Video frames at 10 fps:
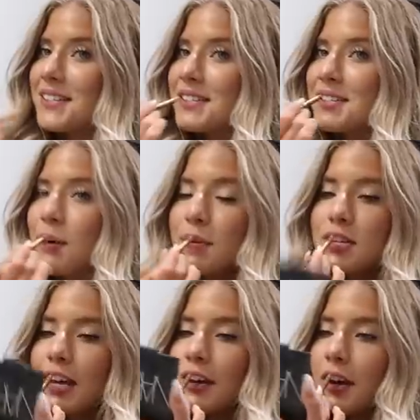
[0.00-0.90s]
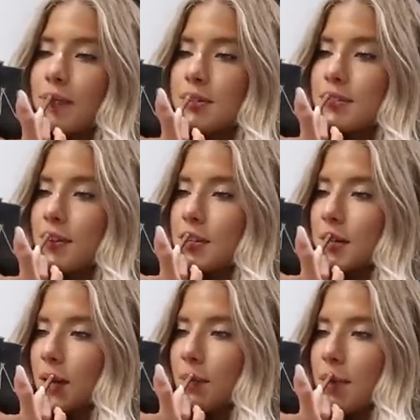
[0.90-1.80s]
So much later. I'm just
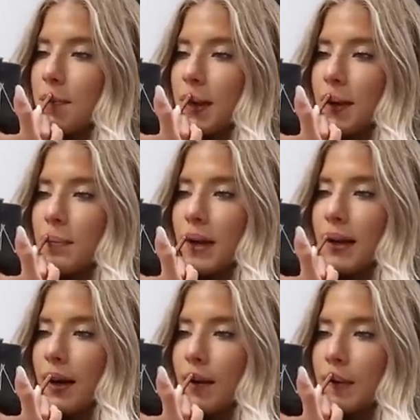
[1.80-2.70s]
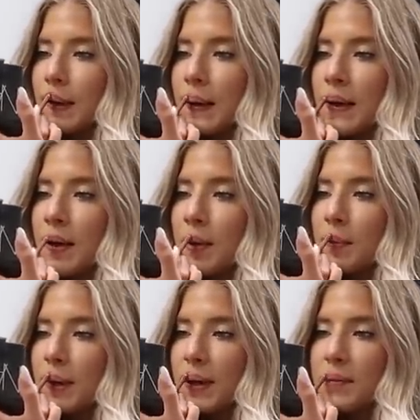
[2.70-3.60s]
finishing up my makeup right now
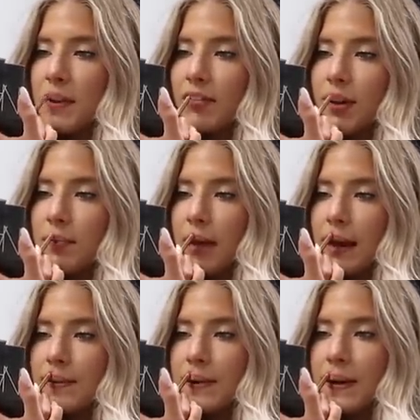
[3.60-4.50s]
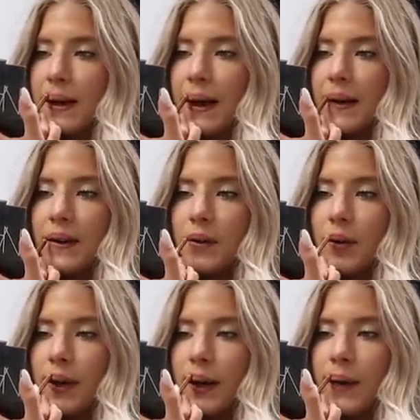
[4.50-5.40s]
because my friend Madison and I are
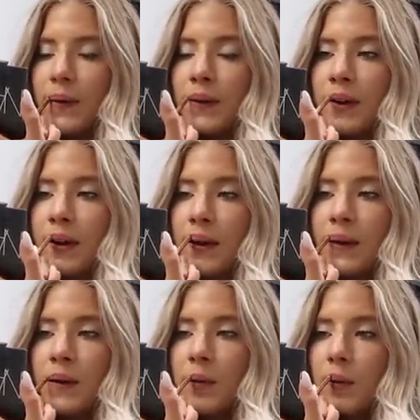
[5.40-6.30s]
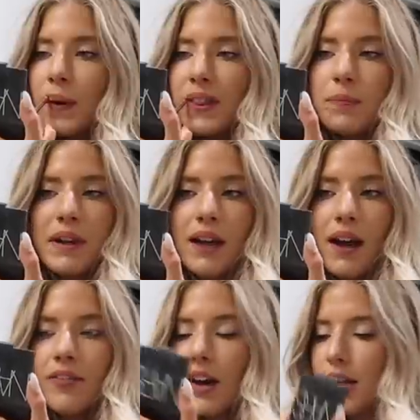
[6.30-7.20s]
going out with my
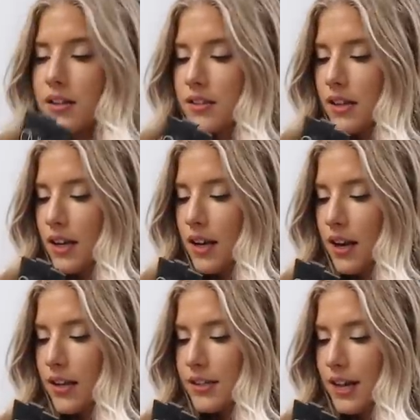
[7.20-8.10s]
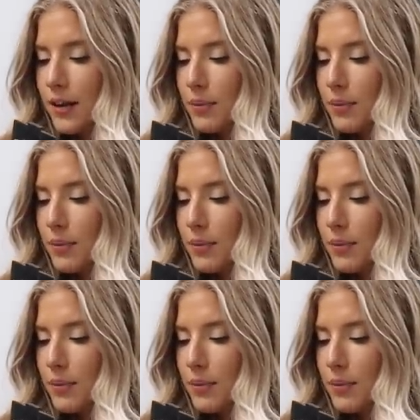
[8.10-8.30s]
guy friends in St.